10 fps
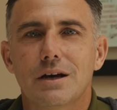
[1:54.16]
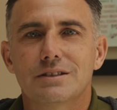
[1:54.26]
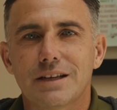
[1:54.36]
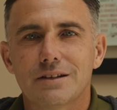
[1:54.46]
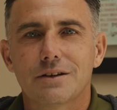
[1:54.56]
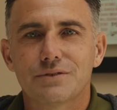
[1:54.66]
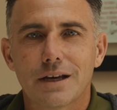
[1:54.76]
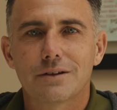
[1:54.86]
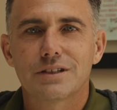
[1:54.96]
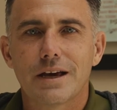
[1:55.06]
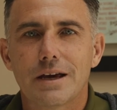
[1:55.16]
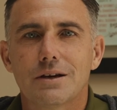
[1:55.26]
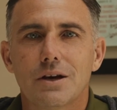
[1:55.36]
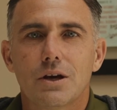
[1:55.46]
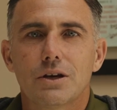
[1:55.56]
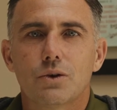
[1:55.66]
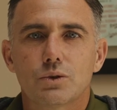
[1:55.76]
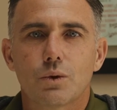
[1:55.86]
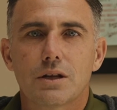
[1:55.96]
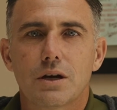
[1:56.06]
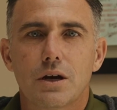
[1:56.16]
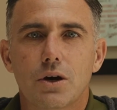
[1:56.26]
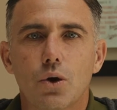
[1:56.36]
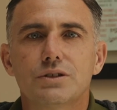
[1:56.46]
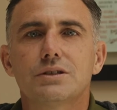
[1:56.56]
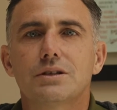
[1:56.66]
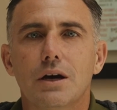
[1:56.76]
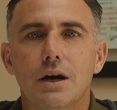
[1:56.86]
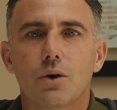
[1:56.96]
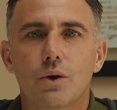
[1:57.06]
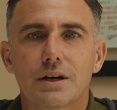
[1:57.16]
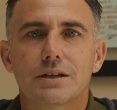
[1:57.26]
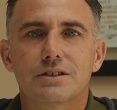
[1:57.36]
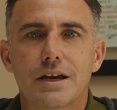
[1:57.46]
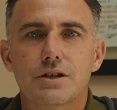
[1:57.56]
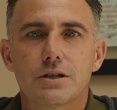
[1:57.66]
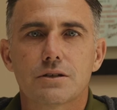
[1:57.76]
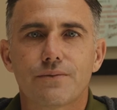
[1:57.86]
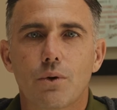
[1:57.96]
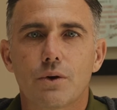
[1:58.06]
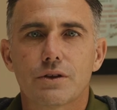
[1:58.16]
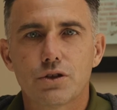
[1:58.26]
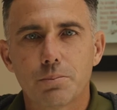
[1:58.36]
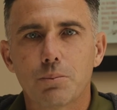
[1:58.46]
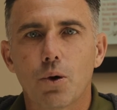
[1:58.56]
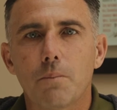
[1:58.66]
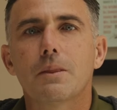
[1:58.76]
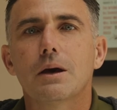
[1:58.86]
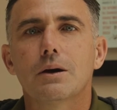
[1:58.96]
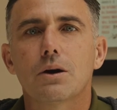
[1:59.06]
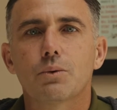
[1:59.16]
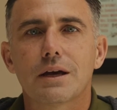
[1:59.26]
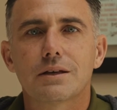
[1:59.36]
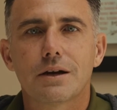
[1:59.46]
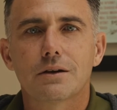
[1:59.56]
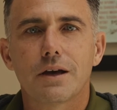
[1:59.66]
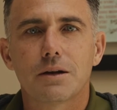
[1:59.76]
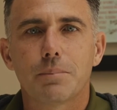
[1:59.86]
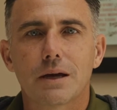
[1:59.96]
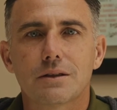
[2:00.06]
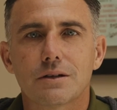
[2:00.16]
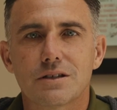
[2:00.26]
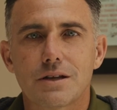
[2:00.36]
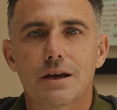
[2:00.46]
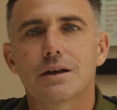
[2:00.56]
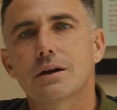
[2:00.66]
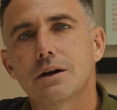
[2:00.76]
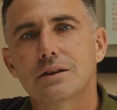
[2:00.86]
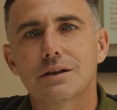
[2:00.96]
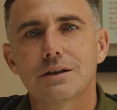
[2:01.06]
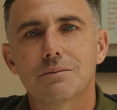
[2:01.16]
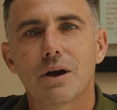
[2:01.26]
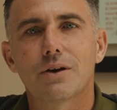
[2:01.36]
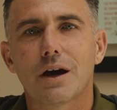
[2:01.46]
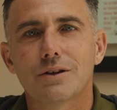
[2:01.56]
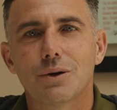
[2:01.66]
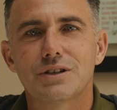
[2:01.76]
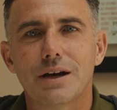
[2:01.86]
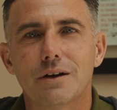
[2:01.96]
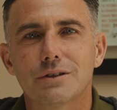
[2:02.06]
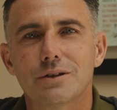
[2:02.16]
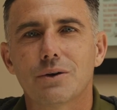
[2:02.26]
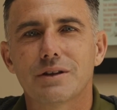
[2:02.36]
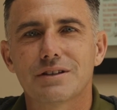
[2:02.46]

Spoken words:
City of San Jose was one of the host organizations for the Super Bowl. We had the Carolina Panthers staying here at the Marriott Hotel, so the